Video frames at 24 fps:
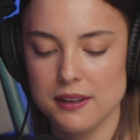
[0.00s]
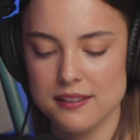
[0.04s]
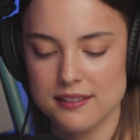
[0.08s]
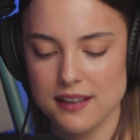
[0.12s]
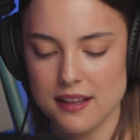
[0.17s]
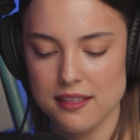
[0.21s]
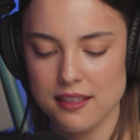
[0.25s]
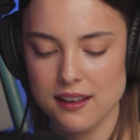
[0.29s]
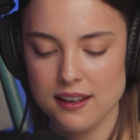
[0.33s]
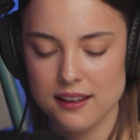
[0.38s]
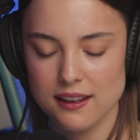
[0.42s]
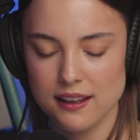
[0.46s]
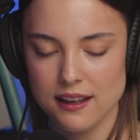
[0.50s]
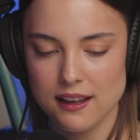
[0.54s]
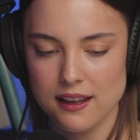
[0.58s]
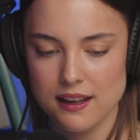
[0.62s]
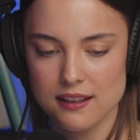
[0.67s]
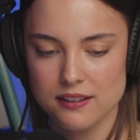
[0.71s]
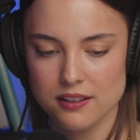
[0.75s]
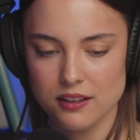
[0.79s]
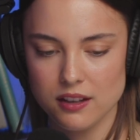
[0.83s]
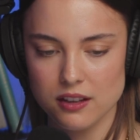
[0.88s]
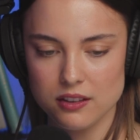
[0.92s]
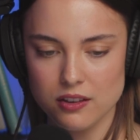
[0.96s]
because I think
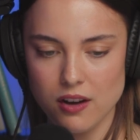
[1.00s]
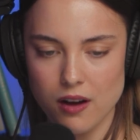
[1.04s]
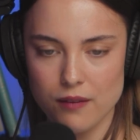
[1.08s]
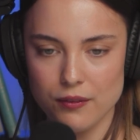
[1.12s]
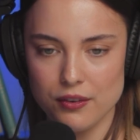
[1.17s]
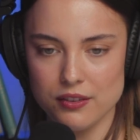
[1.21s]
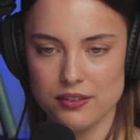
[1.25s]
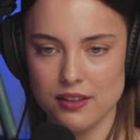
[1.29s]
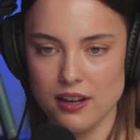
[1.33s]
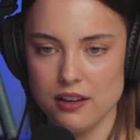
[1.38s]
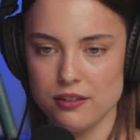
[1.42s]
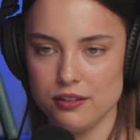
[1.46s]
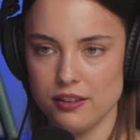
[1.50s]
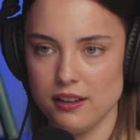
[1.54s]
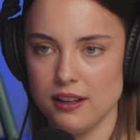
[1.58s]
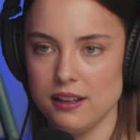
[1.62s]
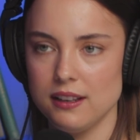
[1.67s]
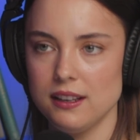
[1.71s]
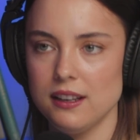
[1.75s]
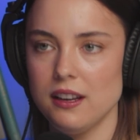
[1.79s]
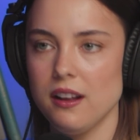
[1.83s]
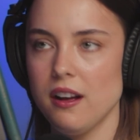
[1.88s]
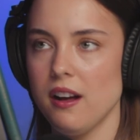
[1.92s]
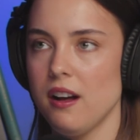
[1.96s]
it's a good
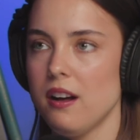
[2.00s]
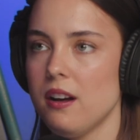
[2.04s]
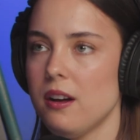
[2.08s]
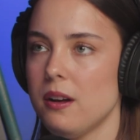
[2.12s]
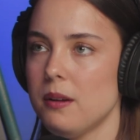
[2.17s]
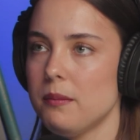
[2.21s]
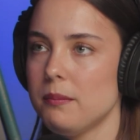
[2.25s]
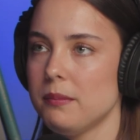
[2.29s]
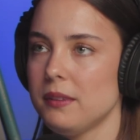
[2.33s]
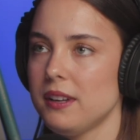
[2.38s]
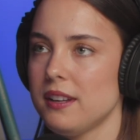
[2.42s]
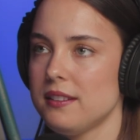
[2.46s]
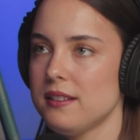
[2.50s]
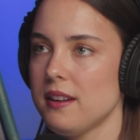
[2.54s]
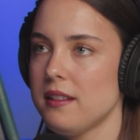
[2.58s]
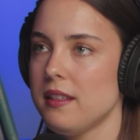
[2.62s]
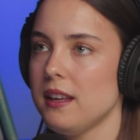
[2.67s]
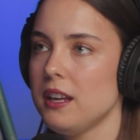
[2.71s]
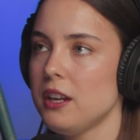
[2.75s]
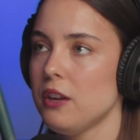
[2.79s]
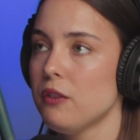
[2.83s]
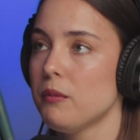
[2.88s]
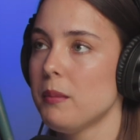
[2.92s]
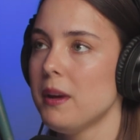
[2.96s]
conversation. Because I
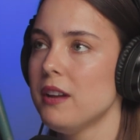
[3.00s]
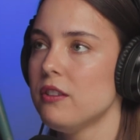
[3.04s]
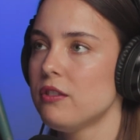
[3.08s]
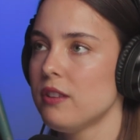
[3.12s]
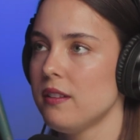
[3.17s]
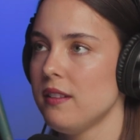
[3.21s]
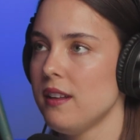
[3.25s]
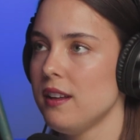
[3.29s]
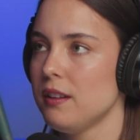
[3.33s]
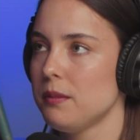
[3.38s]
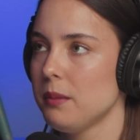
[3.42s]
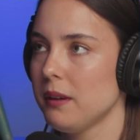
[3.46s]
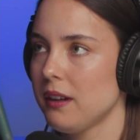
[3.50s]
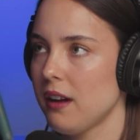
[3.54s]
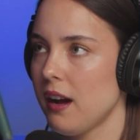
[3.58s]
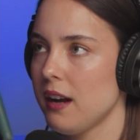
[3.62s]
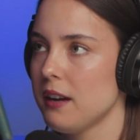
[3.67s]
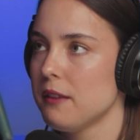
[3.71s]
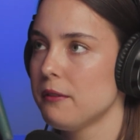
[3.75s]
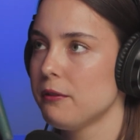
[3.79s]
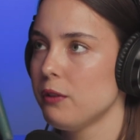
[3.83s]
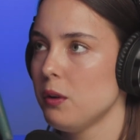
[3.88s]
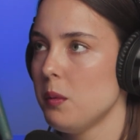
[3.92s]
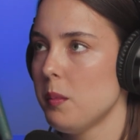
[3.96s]
think you mentioned this, but
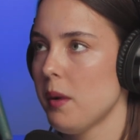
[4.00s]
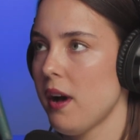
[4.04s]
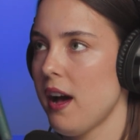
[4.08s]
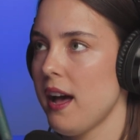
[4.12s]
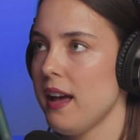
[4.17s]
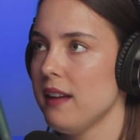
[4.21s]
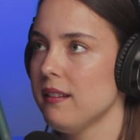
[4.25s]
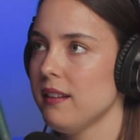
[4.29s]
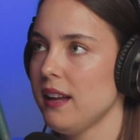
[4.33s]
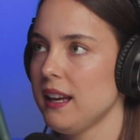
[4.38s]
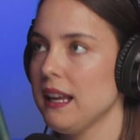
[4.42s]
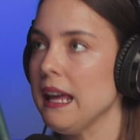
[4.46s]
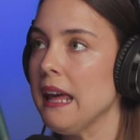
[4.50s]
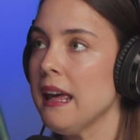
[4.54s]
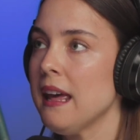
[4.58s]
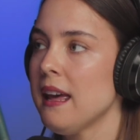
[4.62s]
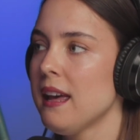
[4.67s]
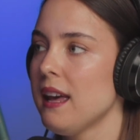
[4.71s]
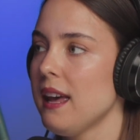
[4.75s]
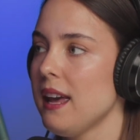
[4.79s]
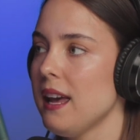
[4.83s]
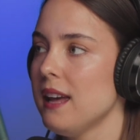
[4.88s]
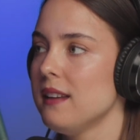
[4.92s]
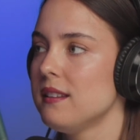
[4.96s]
kind of flew by it. Like,
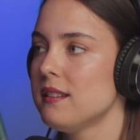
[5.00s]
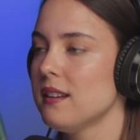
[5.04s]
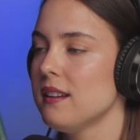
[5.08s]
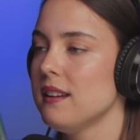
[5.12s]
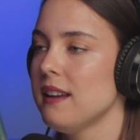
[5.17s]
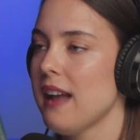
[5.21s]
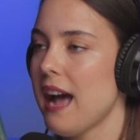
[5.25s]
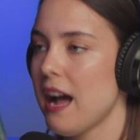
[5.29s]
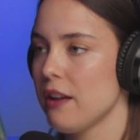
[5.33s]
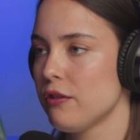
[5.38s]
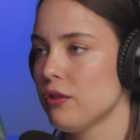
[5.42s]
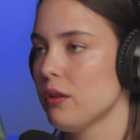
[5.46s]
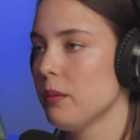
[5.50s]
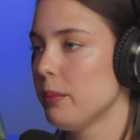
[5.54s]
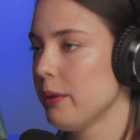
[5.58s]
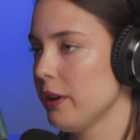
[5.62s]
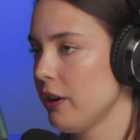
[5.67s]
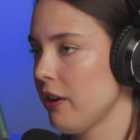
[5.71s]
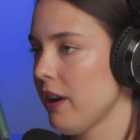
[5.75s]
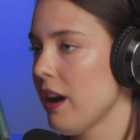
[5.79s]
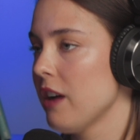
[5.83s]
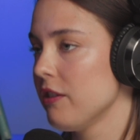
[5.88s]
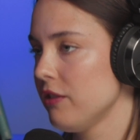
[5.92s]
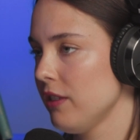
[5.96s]
it's a natural
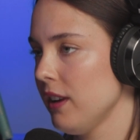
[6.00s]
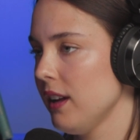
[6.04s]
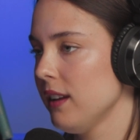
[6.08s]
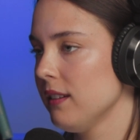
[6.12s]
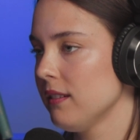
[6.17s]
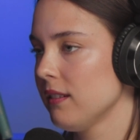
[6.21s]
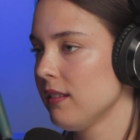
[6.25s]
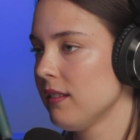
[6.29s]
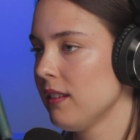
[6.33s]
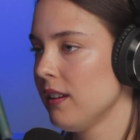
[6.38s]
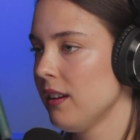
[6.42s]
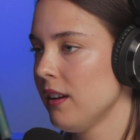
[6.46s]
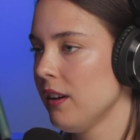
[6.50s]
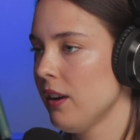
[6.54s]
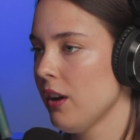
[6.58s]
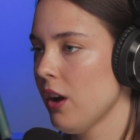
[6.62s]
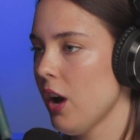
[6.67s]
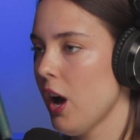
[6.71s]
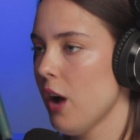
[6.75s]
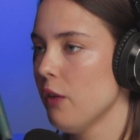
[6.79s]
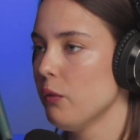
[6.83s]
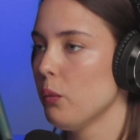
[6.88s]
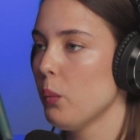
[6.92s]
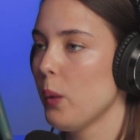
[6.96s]
progression
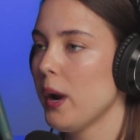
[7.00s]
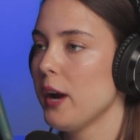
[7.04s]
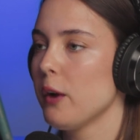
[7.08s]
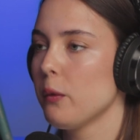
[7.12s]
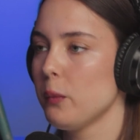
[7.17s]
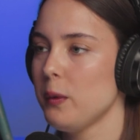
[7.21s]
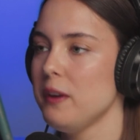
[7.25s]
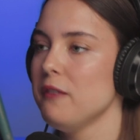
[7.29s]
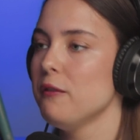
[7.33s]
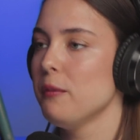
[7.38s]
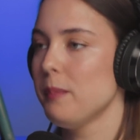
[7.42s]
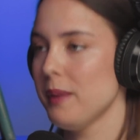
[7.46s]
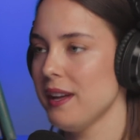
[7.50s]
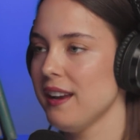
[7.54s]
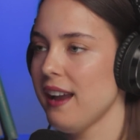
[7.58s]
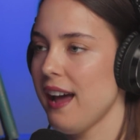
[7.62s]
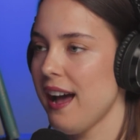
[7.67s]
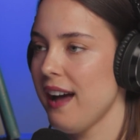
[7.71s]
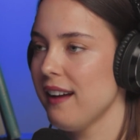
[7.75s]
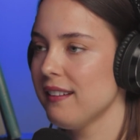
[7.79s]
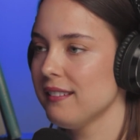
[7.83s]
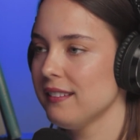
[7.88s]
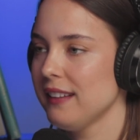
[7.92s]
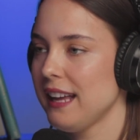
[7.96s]
of where we've been
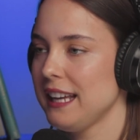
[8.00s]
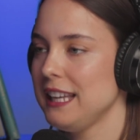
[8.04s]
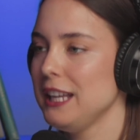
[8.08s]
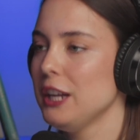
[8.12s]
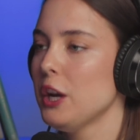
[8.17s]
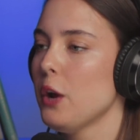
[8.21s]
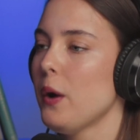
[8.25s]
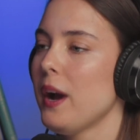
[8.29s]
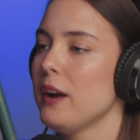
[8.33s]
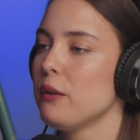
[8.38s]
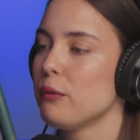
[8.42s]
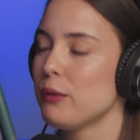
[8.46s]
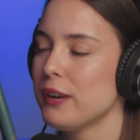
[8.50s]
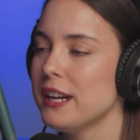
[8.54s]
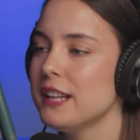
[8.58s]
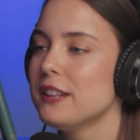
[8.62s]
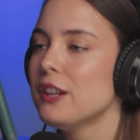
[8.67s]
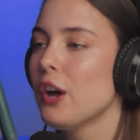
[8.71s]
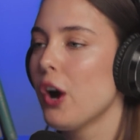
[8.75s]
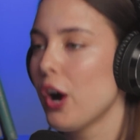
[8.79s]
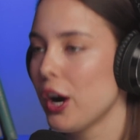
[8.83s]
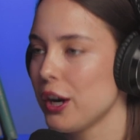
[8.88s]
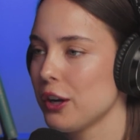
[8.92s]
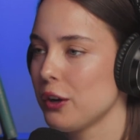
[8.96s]
at. Like, I
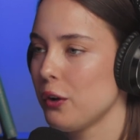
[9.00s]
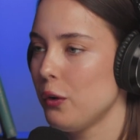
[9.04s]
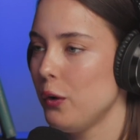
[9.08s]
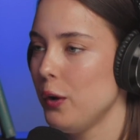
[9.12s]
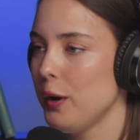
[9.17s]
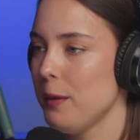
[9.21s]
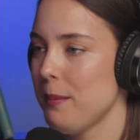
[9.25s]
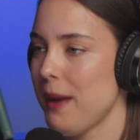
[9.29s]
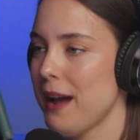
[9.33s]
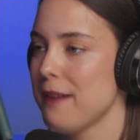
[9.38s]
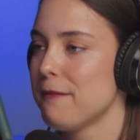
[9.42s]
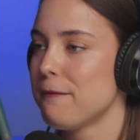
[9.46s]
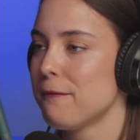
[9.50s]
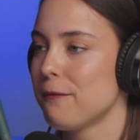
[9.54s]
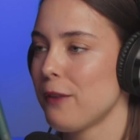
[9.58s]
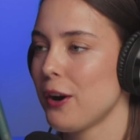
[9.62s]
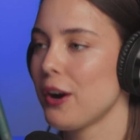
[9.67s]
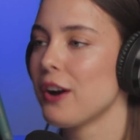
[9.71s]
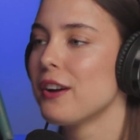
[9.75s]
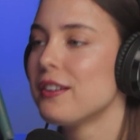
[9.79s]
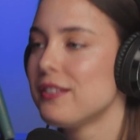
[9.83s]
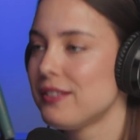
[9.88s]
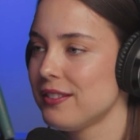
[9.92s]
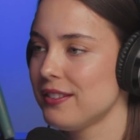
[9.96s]
read the article and my
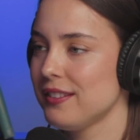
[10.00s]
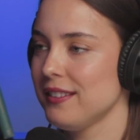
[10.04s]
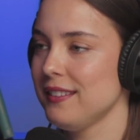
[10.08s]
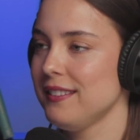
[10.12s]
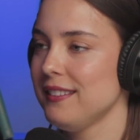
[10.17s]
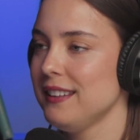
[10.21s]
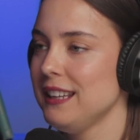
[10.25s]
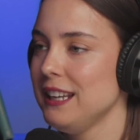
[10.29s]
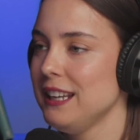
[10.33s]
first,